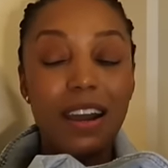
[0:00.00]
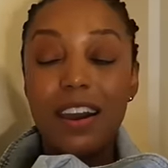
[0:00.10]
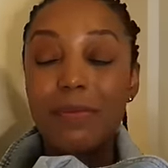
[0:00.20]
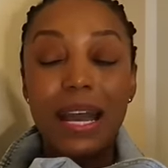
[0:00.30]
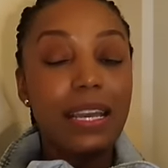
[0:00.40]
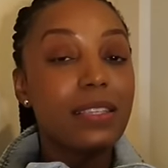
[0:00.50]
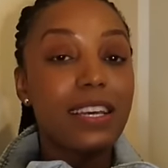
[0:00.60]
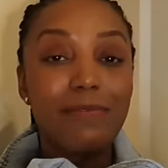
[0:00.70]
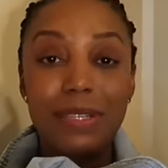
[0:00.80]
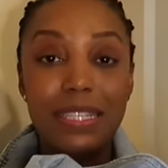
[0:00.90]
Um, I guess
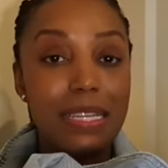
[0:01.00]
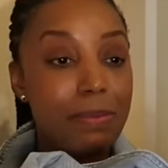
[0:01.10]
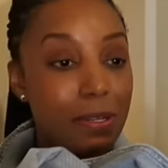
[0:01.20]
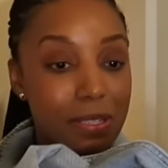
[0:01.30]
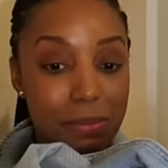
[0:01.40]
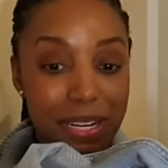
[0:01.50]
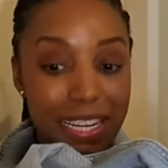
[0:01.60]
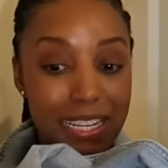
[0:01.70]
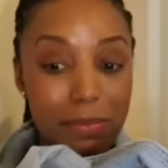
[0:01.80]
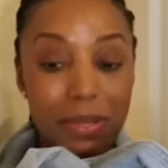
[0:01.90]
I've been sleeping on the
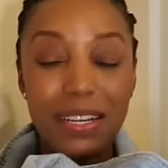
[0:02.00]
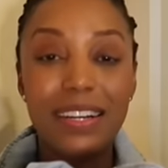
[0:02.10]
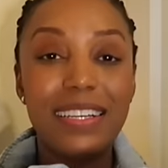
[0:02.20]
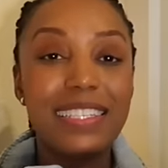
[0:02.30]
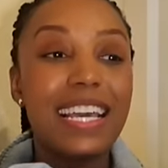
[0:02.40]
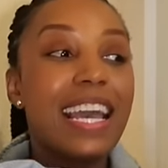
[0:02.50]
brand because